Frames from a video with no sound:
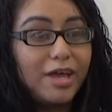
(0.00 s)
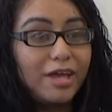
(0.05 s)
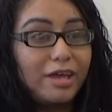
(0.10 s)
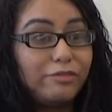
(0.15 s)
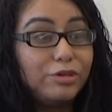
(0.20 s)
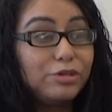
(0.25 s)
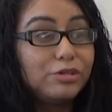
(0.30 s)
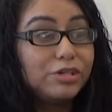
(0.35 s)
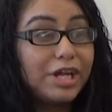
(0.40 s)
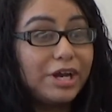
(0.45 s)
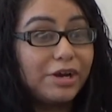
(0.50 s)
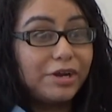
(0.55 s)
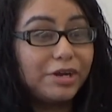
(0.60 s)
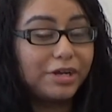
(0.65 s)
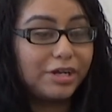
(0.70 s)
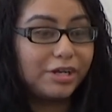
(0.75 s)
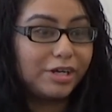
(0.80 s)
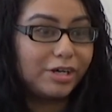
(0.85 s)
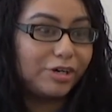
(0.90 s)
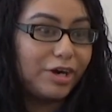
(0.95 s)
If you don't
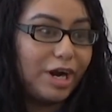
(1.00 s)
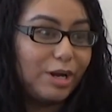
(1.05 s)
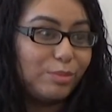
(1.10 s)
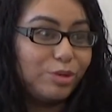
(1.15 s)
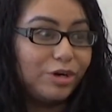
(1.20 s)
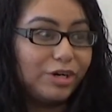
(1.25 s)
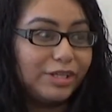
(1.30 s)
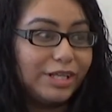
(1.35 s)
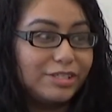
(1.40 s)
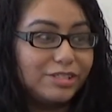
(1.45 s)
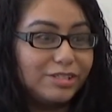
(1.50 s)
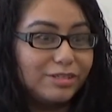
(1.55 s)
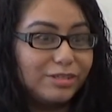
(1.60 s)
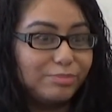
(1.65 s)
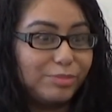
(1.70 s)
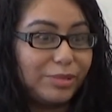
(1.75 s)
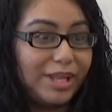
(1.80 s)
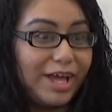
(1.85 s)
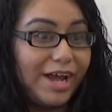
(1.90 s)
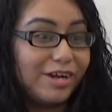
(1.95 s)
carry your grandpa that's
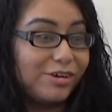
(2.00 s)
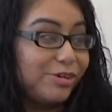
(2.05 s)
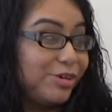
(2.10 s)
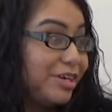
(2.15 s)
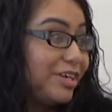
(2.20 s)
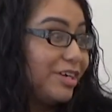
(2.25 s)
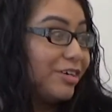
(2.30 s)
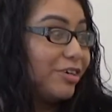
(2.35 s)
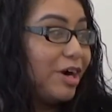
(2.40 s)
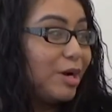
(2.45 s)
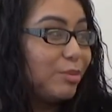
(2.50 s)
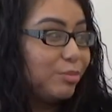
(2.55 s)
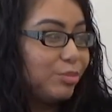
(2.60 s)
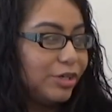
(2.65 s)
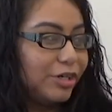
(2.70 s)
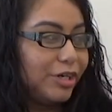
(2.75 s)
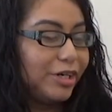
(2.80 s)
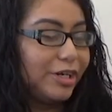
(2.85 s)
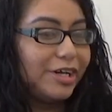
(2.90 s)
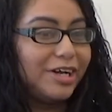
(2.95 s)
black, or your
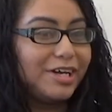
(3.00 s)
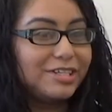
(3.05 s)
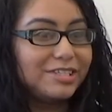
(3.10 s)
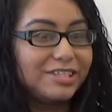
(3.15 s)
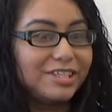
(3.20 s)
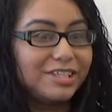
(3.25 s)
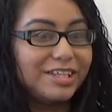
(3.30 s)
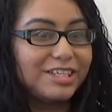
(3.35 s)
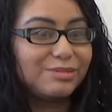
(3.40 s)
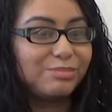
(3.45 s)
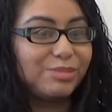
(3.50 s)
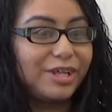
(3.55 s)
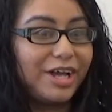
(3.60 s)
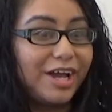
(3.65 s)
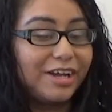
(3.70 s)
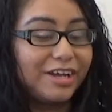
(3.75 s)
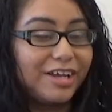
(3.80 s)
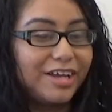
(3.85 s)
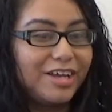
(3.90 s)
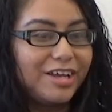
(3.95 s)
cousin is
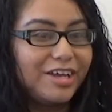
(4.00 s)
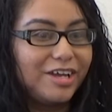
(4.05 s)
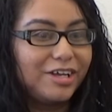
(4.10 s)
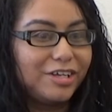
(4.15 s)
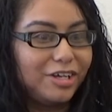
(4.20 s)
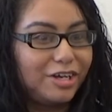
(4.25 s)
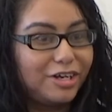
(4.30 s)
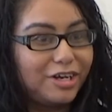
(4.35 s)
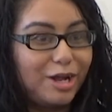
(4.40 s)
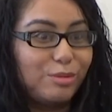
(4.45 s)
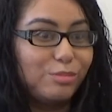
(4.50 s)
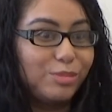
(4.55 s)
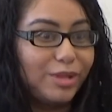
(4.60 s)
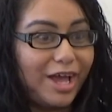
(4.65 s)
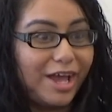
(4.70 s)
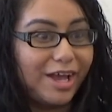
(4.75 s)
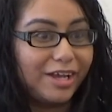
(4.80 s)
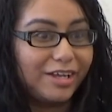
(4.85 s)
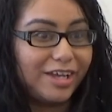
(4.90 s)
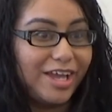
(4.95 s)
black, you're not
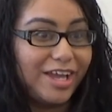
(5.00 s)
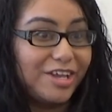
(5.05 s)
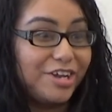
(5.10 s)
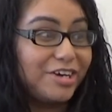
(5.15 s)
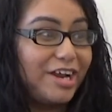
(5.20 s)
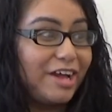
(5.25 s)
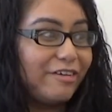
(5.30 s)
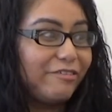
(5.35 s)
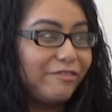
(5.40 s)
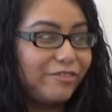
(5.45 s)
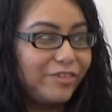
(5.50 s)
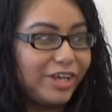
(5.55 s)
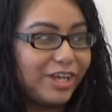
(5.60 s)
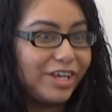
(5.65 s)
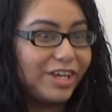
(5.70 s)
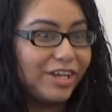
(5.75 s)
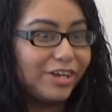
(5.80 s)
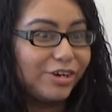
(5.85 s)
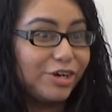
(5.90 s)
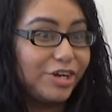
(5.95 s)
black, and you're not
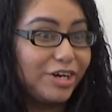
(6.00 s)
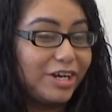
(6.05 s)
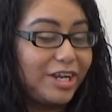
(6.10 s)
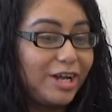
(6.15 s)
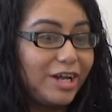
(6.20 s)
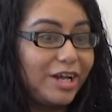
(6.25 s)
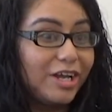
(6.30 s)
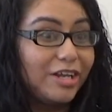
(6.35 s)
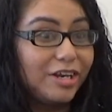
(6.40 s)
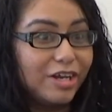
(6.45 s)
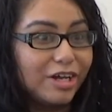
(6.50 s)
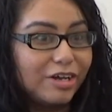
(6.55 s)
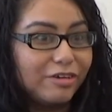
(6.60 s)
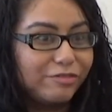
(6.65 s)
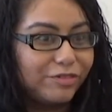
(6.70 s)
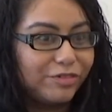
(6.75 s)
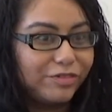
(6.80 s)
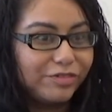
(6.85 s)
fit, or you're not enough,